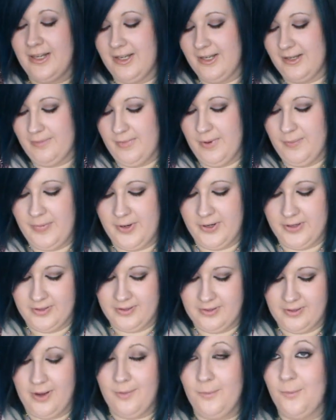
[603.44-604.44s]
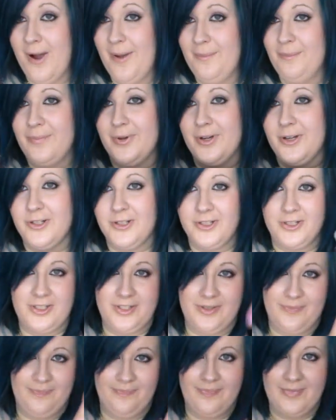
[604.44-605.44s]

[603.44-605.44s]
a web post